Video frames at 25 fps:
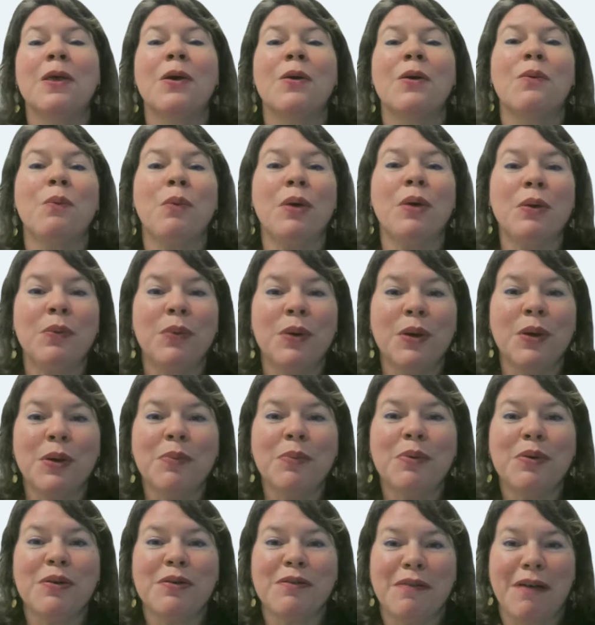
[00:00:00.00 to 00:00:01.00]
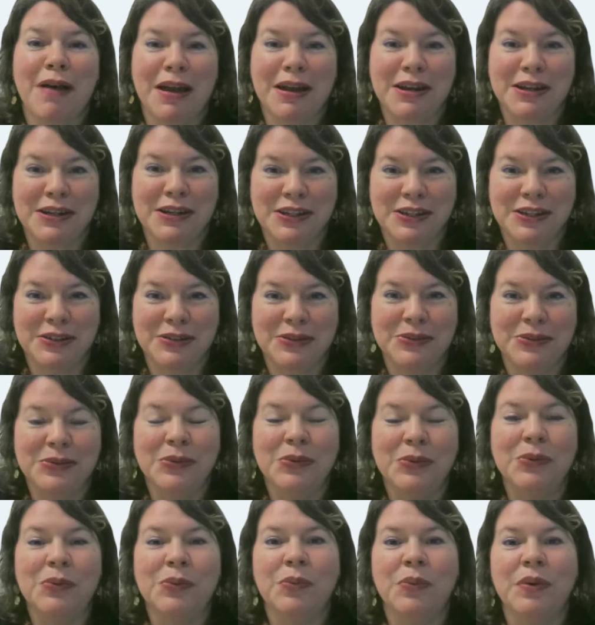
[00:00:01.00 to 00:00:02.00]
we will provide you
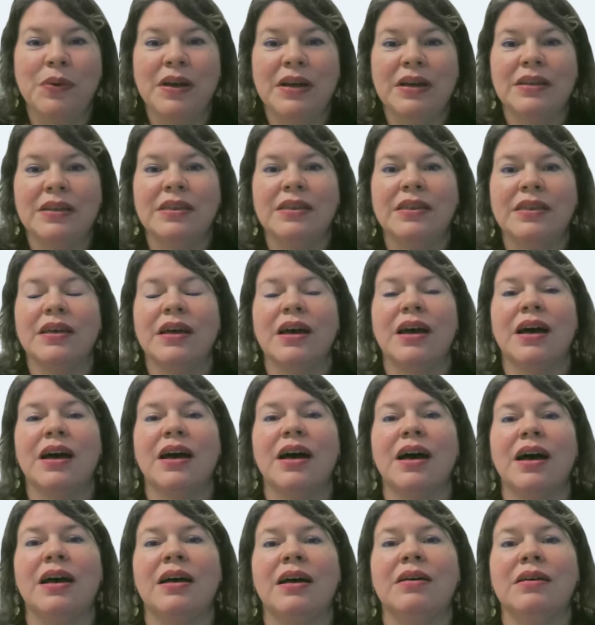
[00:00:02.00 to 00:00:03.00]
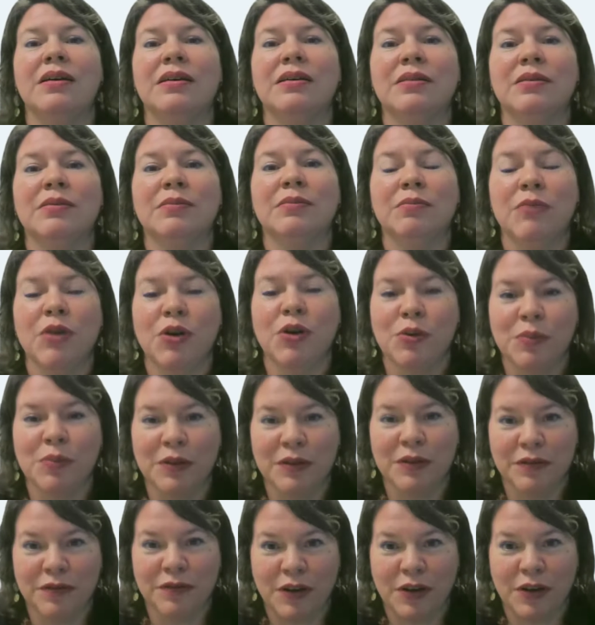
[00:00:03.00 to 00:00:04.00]
with a
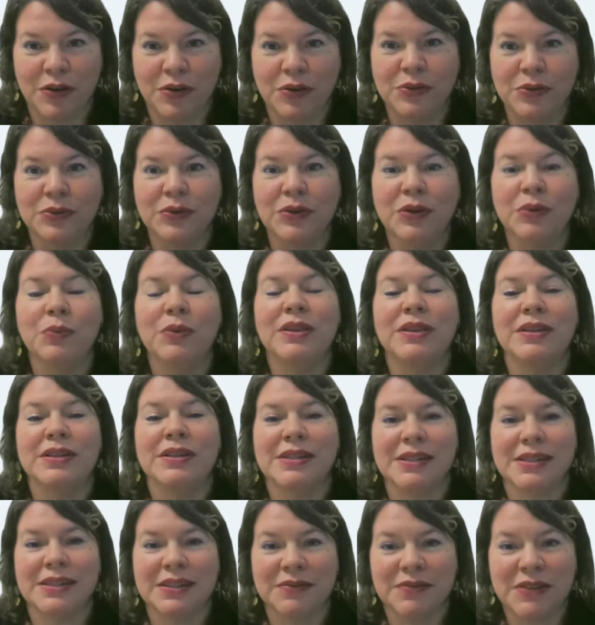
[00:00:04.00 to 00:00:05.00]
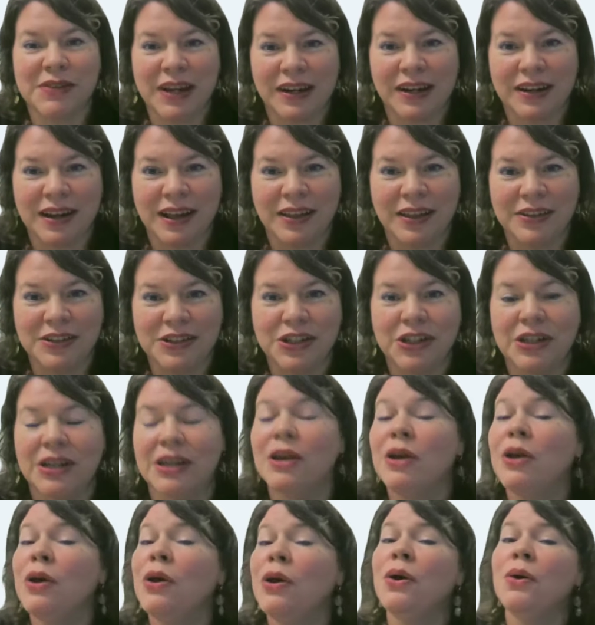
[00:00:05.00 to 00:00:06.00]
mobile phone with assistive technology.
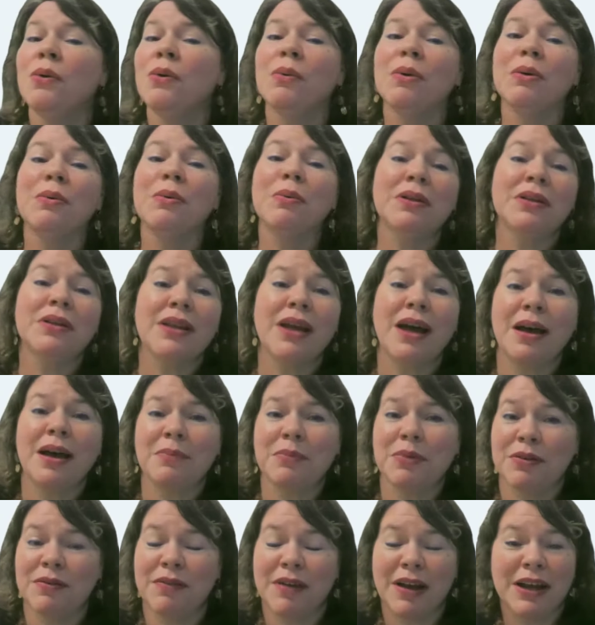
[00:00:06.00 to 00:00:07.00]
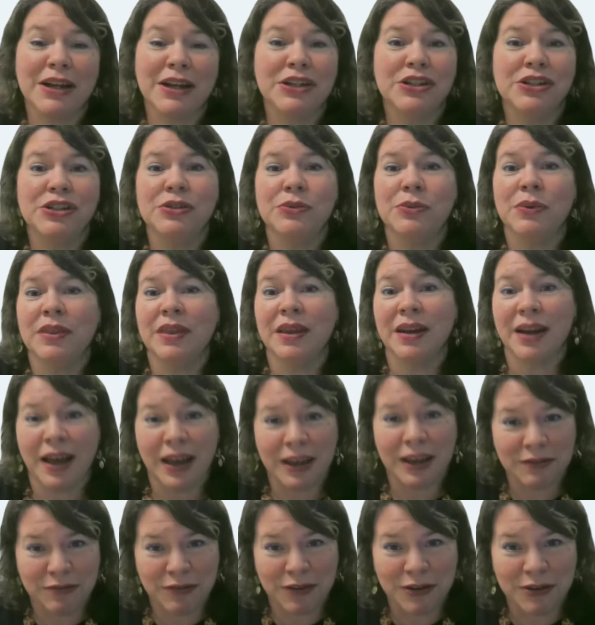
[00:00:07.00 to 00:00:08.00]
We will not provide you with an
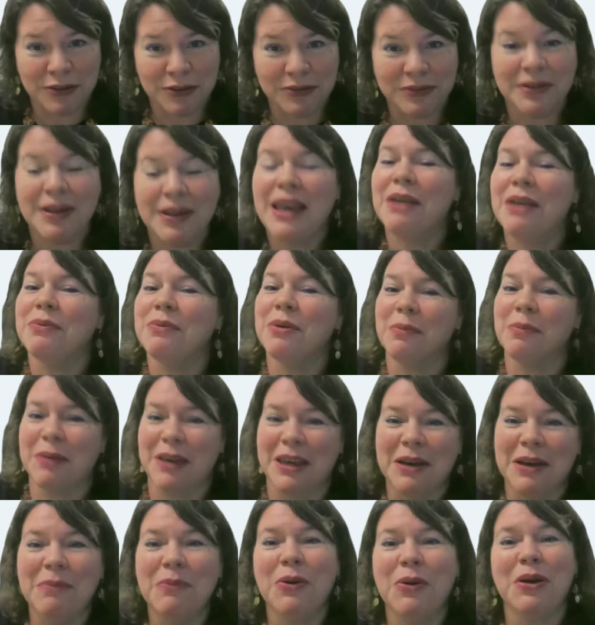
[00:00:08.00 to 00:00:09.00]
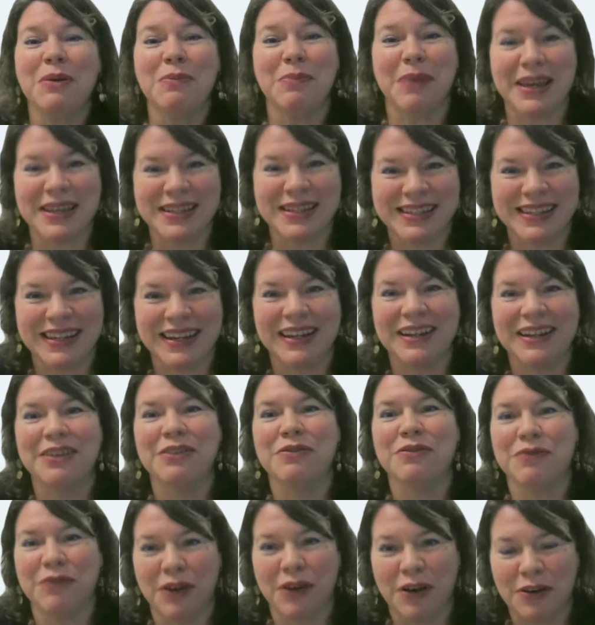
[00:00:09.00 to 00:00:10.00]
iPhone. It will be a more basic
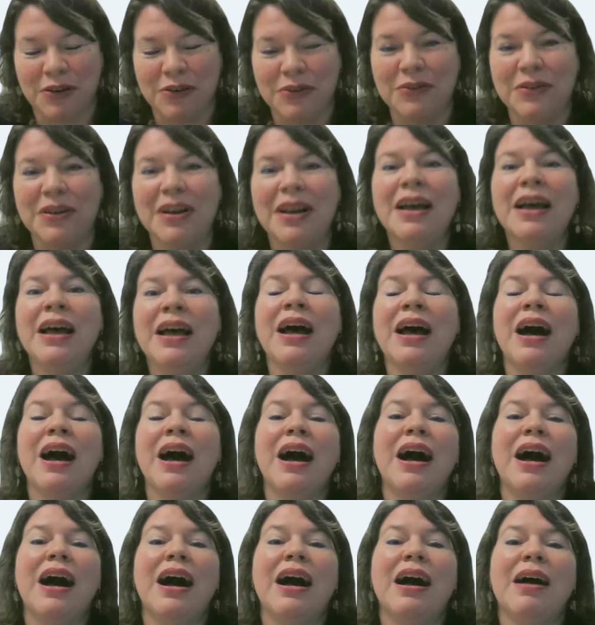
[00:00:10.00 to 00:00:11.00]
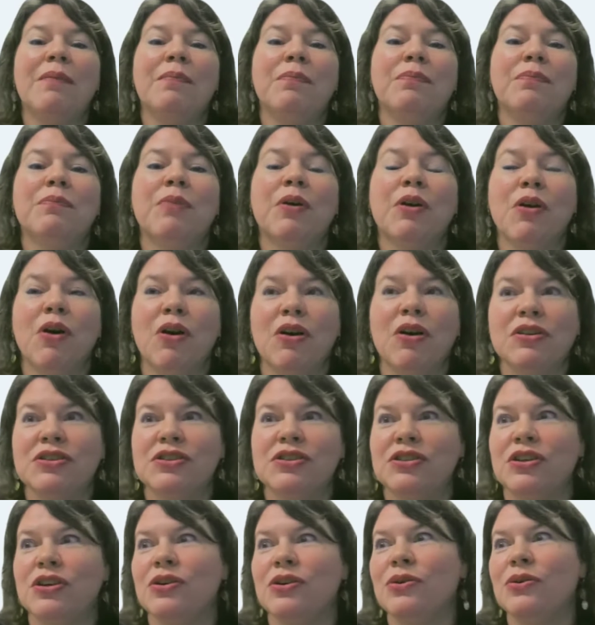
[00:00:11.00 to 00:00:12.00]
phone. But
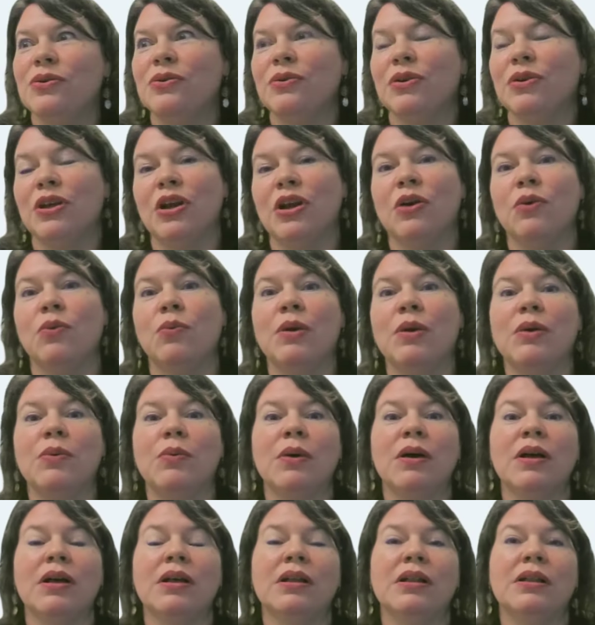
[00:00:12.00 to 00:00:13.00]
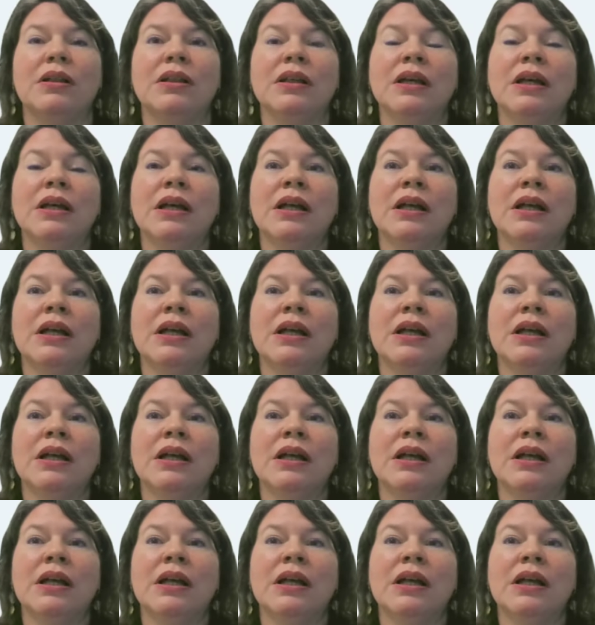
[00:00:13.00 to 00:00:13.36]
also, you know, we will,